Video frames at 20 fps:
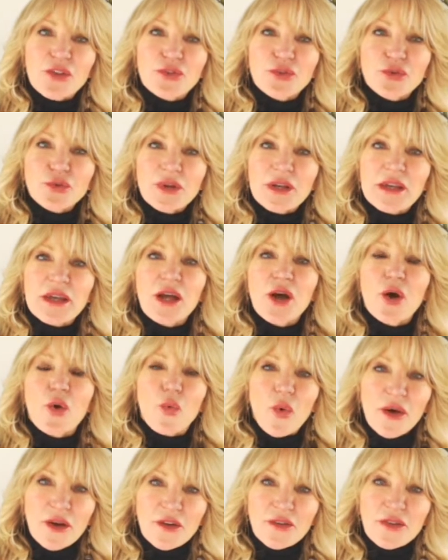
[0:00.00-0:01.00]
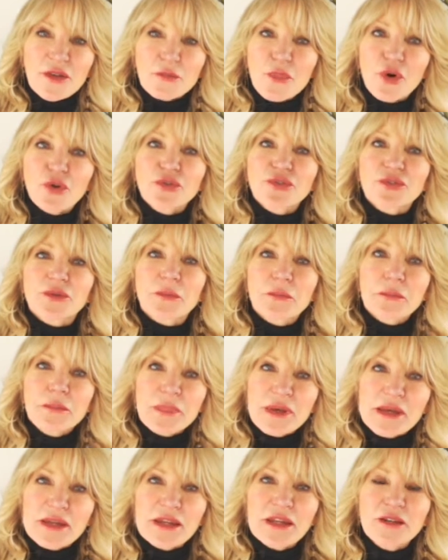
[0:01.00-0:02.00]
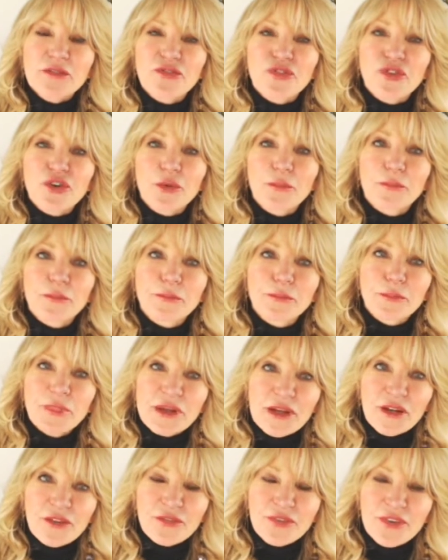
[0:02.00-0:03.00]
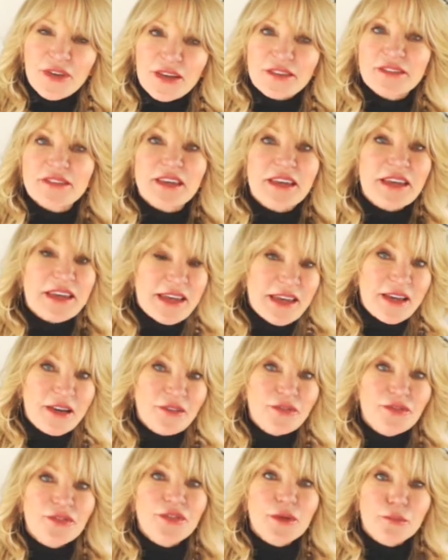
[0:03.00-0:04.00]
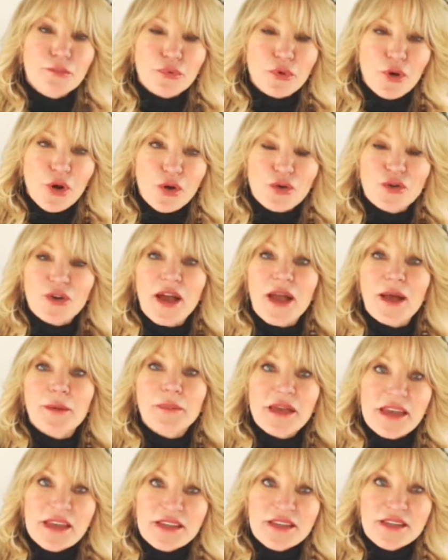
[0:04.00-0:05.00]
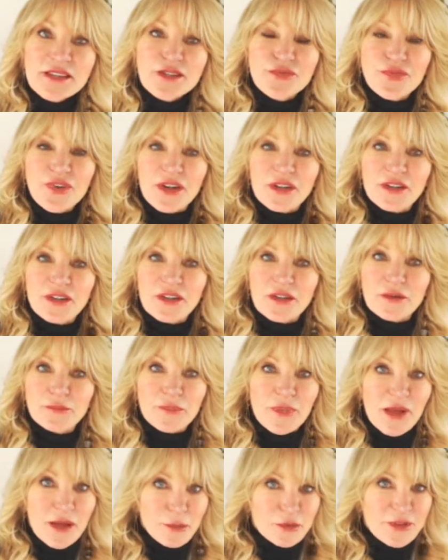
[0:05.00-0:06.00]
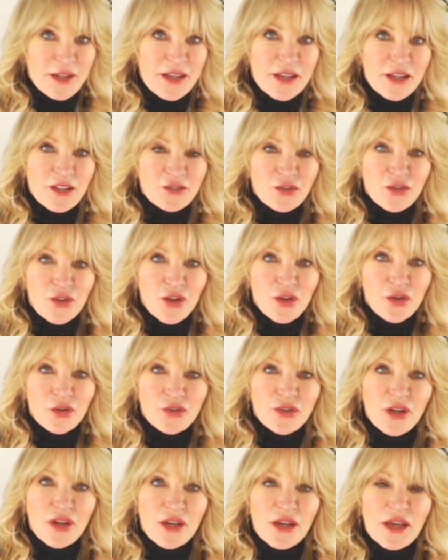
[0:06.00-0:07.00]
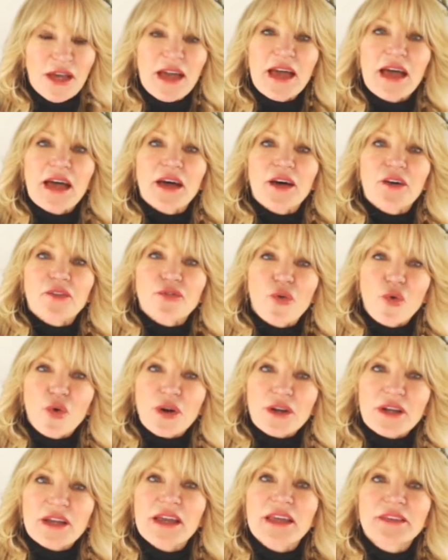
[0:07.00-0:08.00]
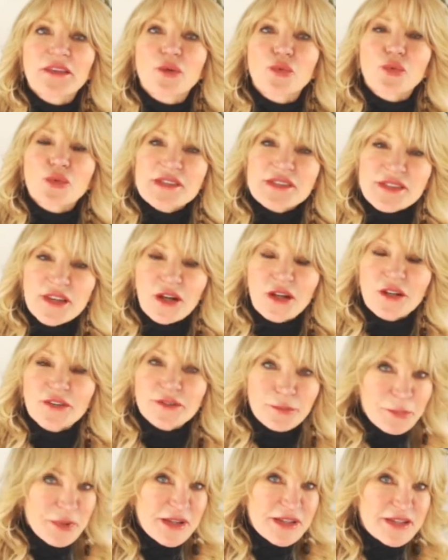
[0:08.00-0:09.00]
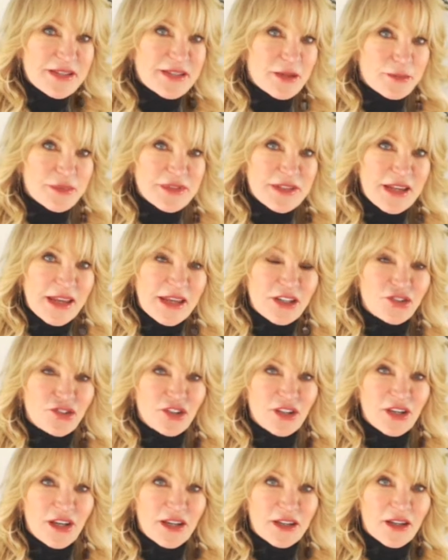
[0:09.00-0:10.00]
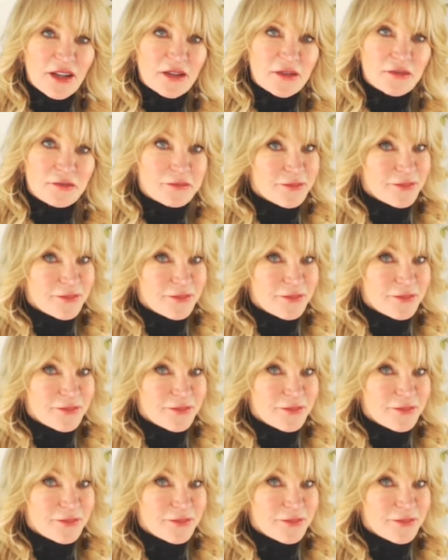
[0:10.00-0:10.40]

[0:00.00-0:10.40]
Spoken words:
3, what are the most meaningful benefits if the program is funded? Be able to answer those. 4, can the results be substantiated?